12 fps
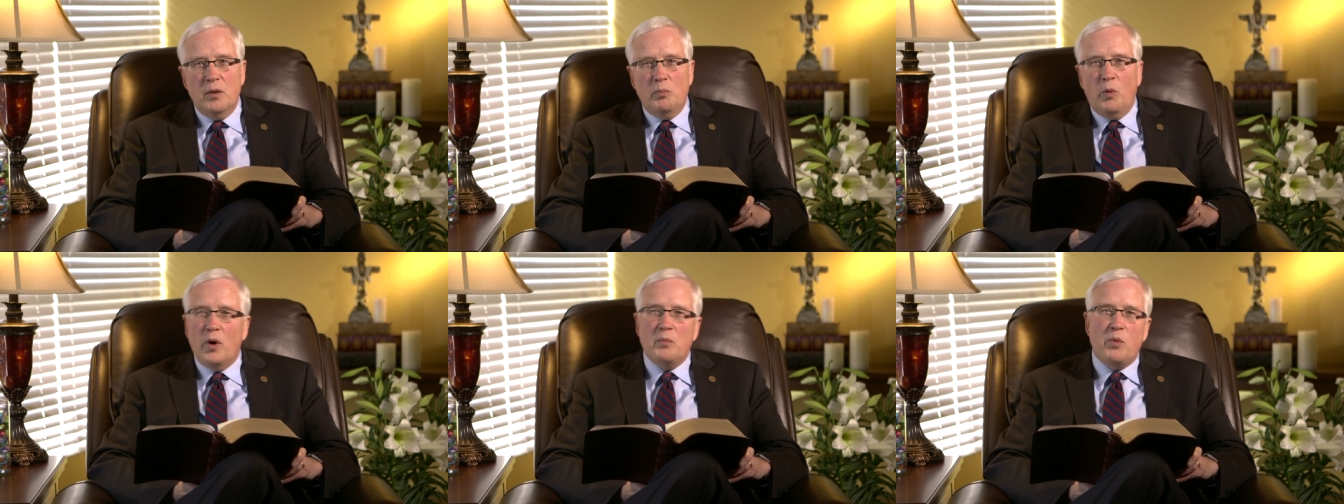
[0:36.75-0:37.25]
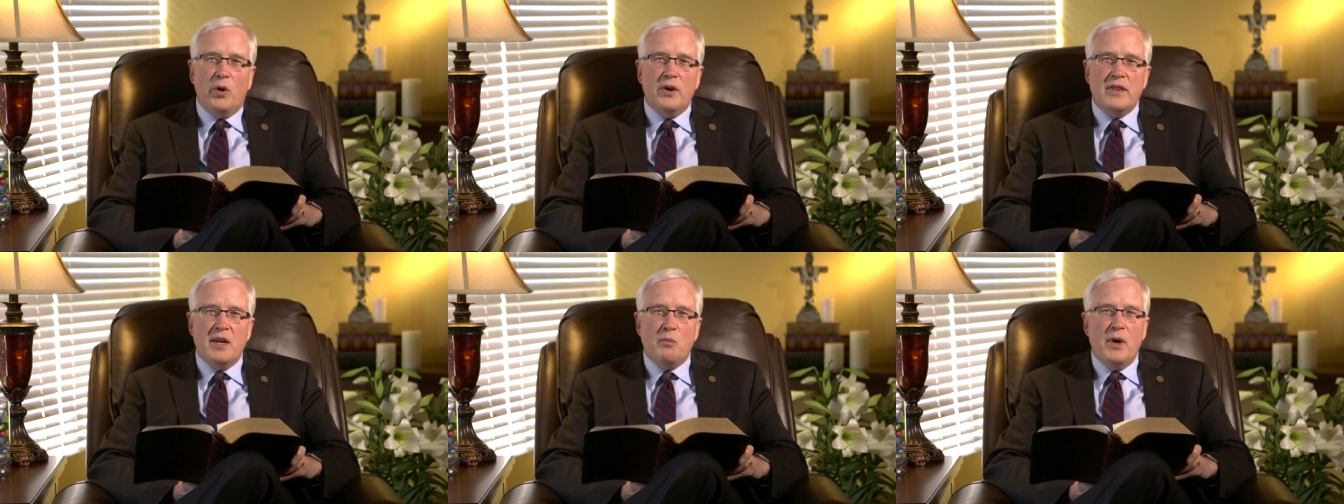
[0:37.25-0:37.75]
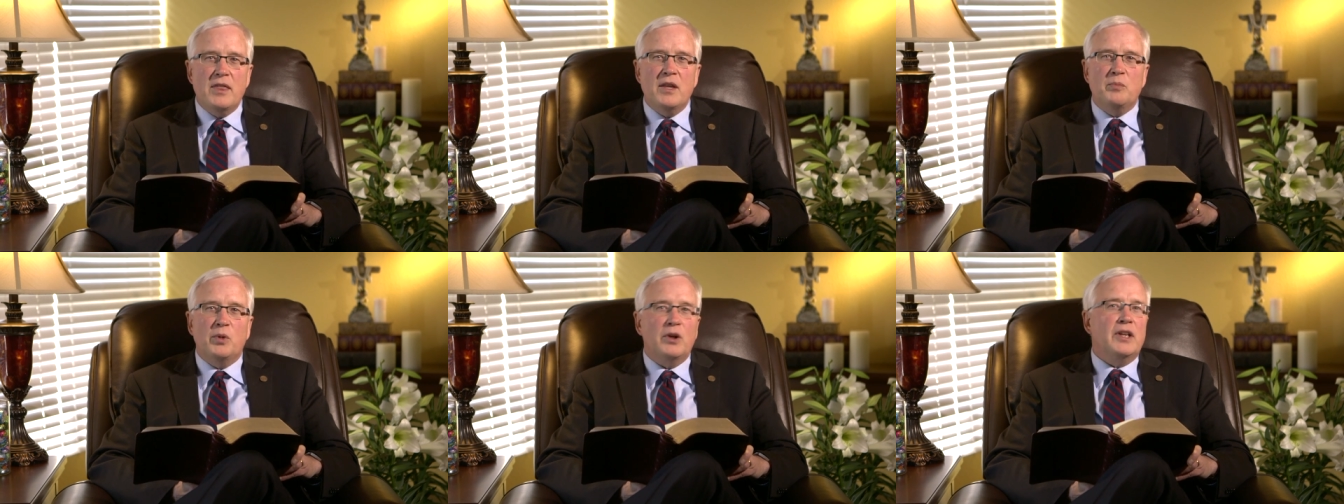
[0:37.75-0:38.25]
More important than when the
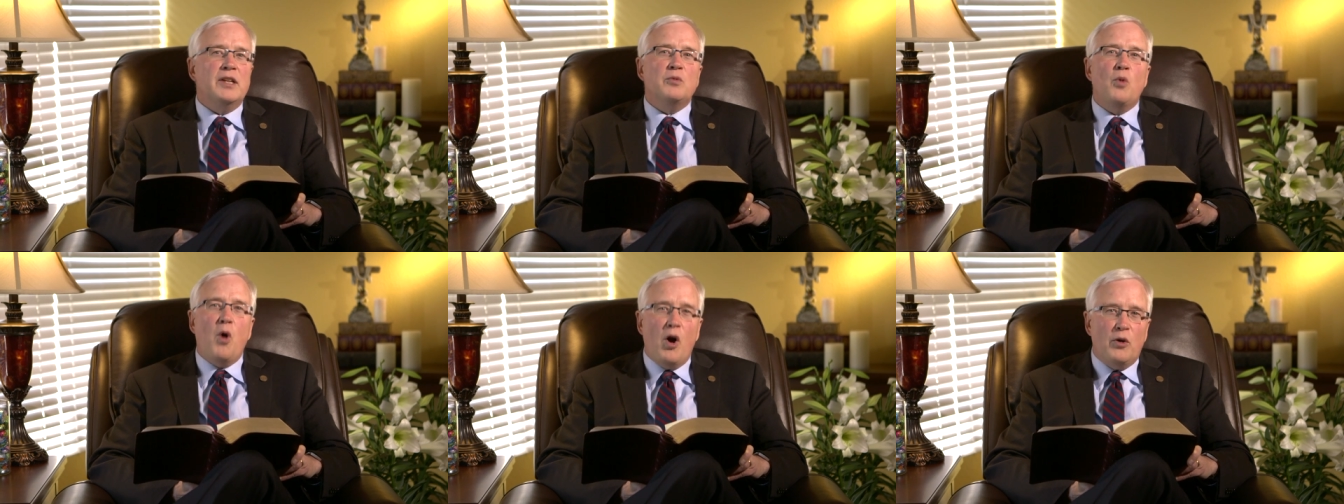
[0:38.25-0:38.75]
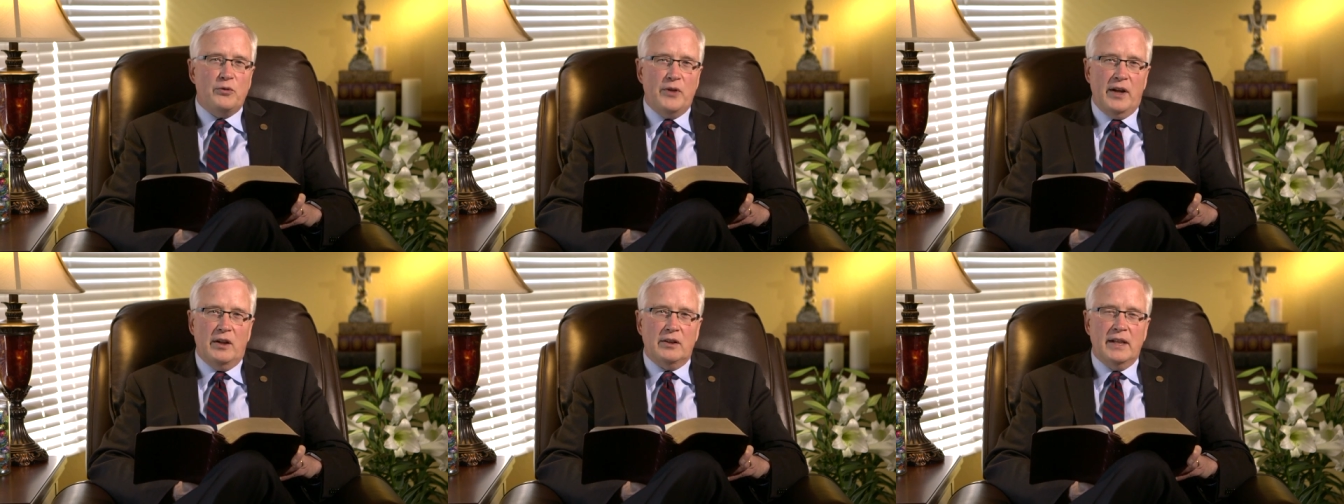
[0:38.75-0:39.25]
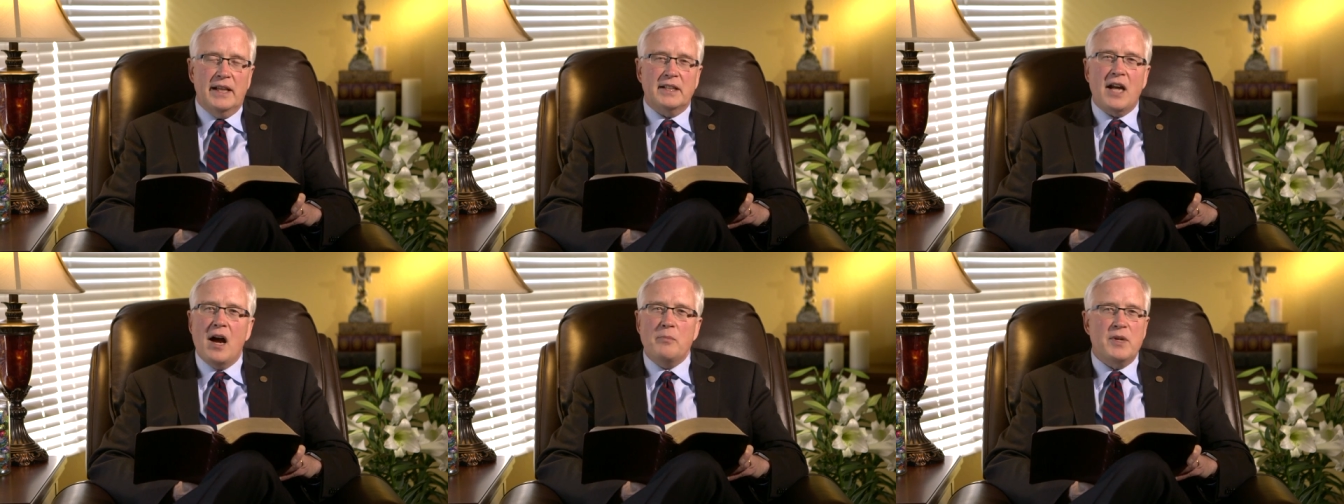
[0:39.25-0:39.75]
Berlin Wall fell and
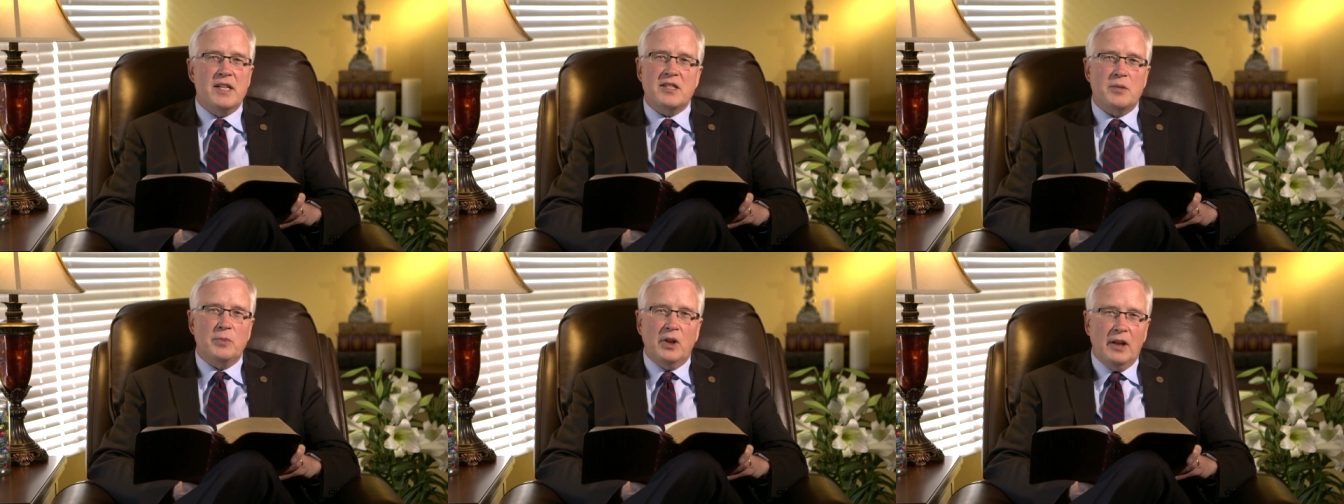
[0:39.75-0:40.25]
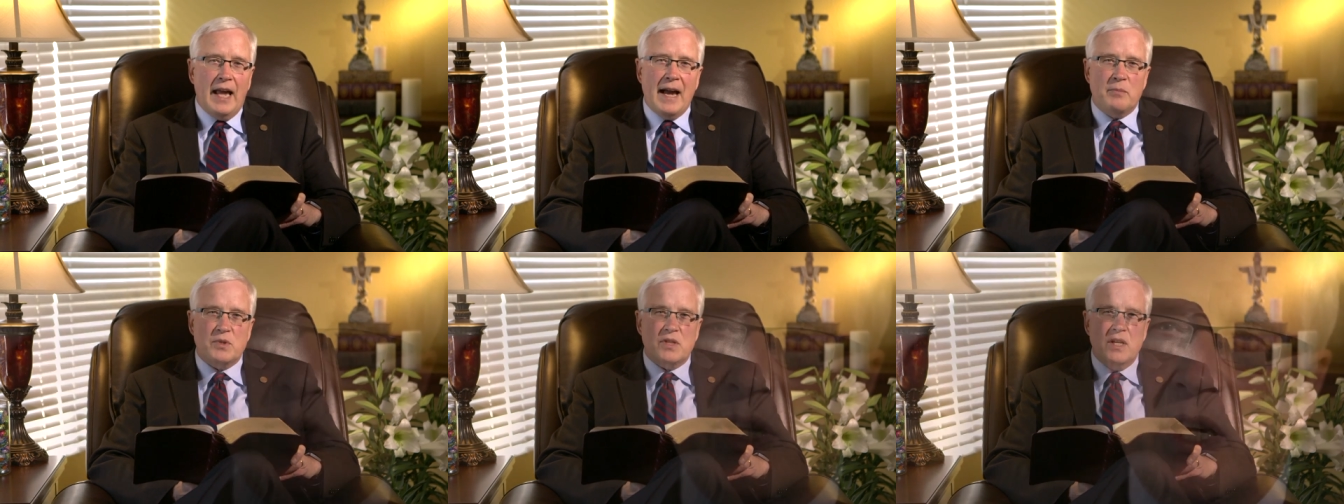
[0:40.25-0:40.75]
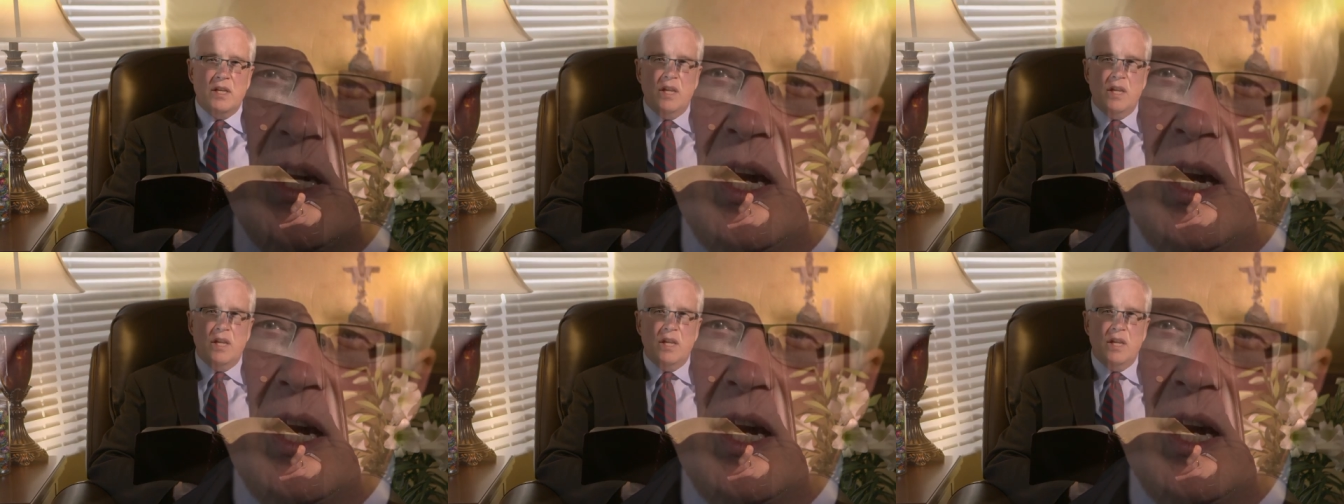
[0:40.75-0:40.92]
communism collapsed,